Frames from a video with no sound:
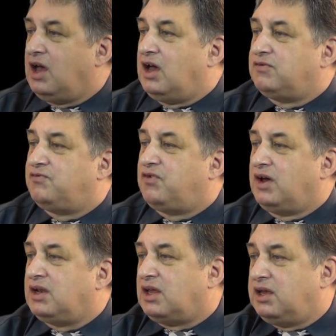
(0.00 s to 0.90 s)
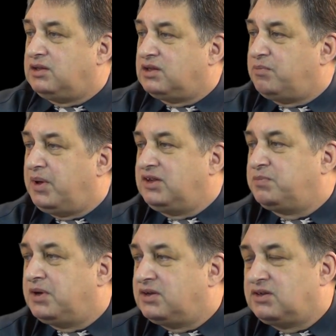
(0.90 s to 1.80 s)
And finally, the
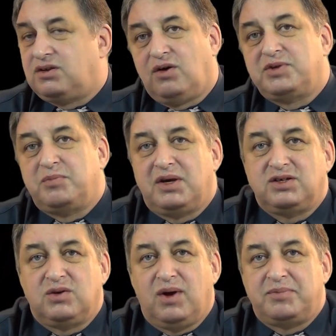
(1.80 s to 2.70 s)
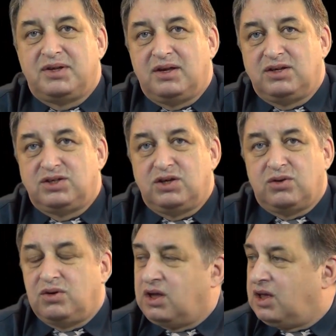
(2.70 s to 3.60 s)
best person to optimize your website is
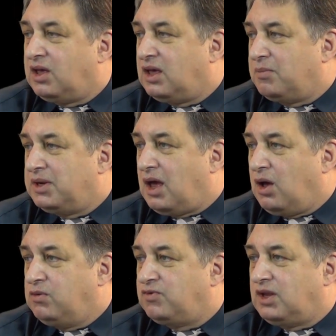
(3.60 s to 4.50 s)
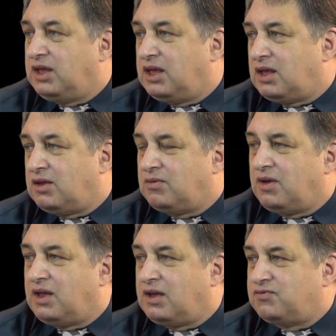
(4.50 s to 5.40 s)
you. I mean, hopefully
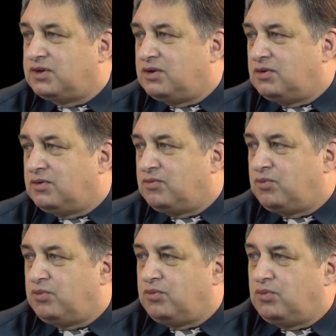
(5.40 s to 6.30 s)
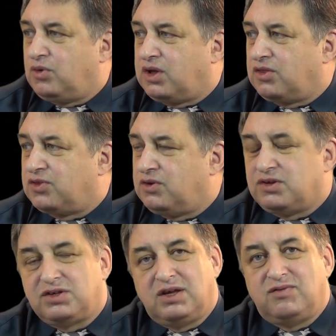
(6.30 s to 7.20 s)
after looking through
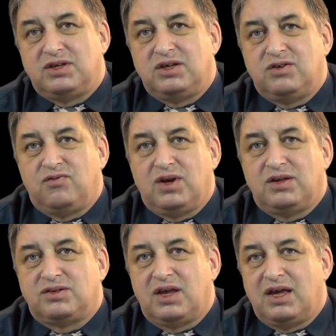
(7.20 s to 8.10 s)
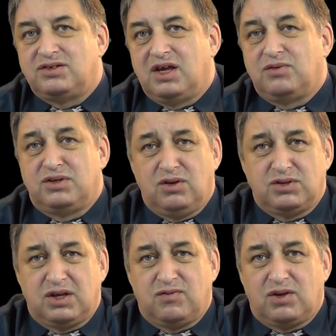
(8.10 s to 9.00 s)
this D V D, you realize that S E O is
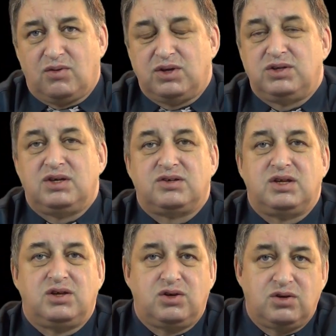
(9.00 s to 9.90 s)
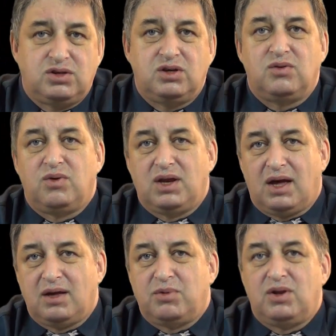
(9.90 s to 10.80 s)
not difficult. You just need good,
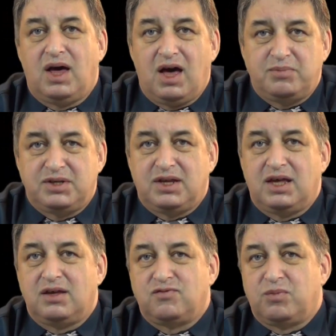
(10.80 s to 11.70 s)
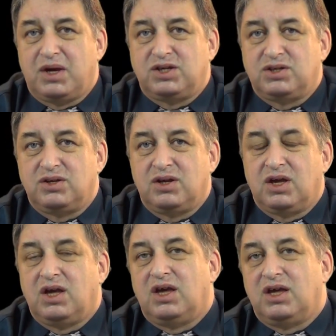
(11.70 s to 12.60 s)
reliable, up-to-date information.
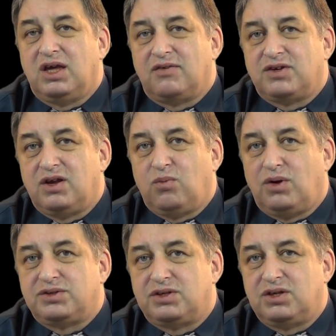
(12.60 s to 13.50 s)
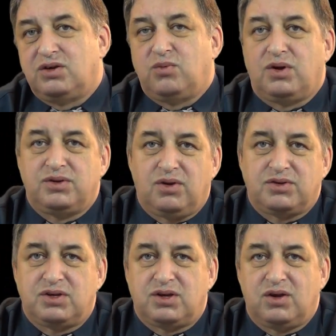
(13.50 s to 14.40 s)
You have to know what to do, what
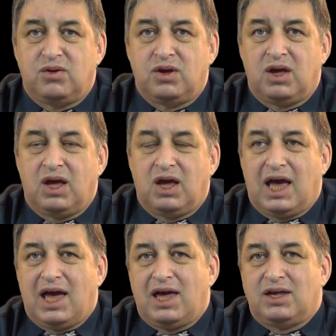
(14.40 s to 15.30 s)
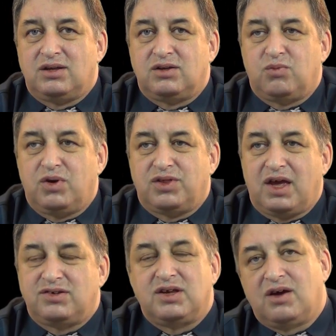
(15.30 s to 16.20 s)
not to do. And with
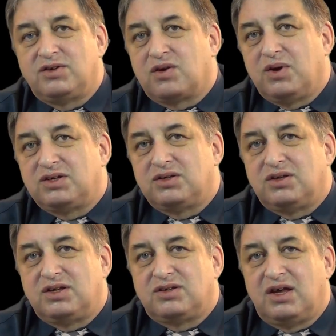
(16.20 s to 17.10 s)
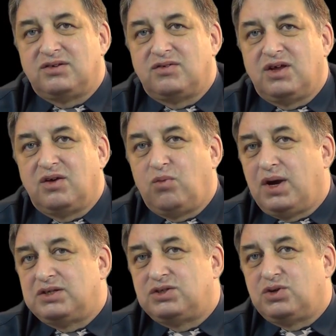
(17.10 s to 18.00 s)
S E O, it's a question these days of knowing
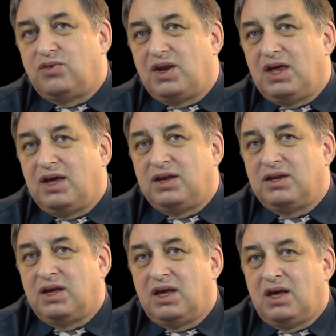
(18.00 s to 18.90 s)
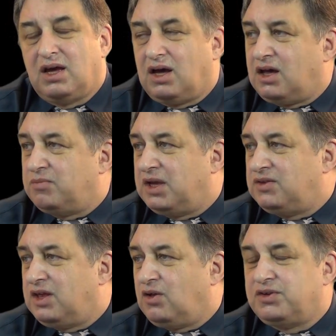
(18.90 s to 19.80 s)
where to draw the line. Um, in
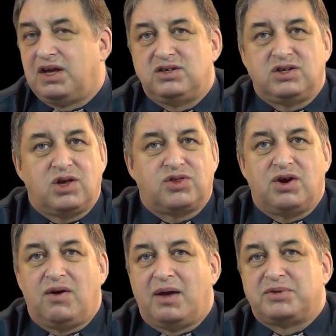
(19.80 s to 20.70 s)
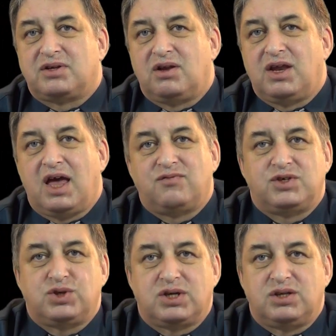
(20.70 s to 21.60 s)
the old days, you could throw absolutely every
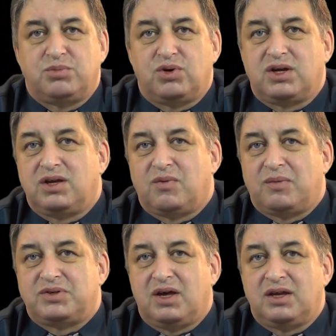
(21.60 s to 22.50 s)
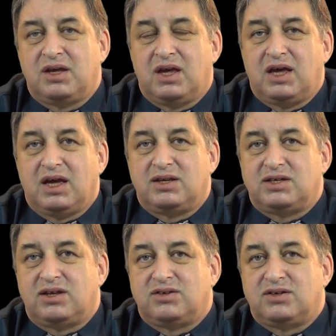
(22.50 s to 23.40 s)
trick in the book at your website, and
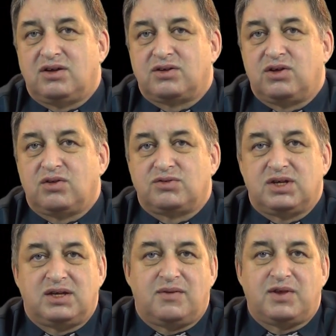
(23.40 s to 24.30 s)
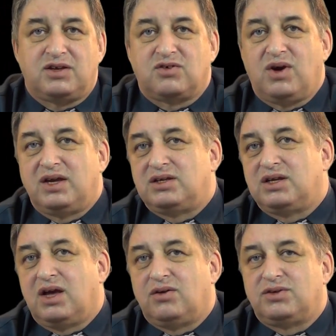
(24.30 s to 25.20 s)
chances are Google say, yep, that's great, and you
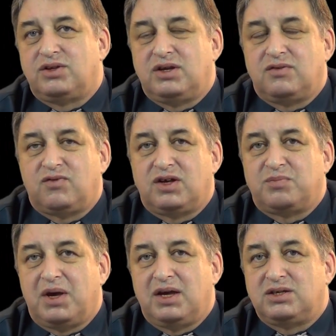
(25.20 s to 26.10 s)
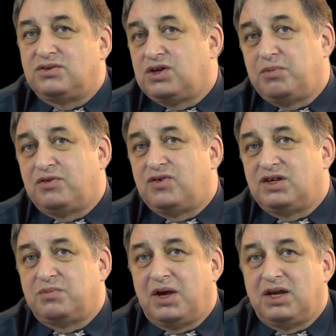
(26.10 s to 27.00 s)
get onto the first page and the top of the
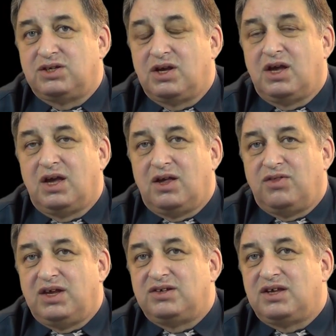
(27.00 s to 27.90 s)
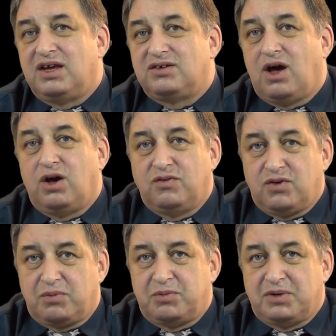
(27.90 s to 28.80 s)
first page. These days,
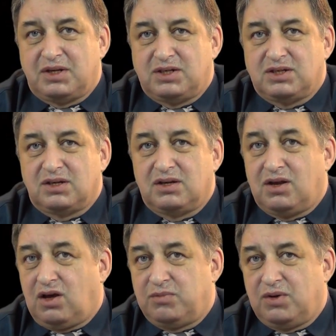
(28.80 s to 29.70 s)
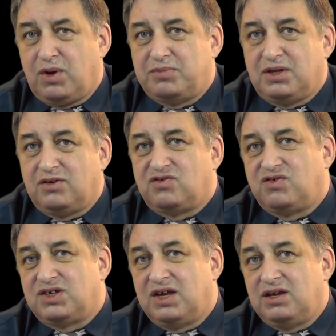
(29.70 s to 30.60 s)
over-optimization can harm your websites,
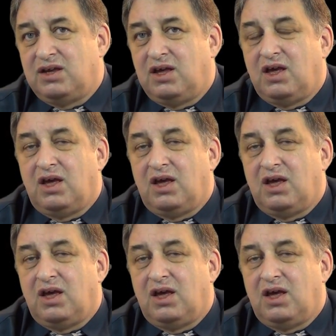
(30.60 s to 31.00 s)
we've seen.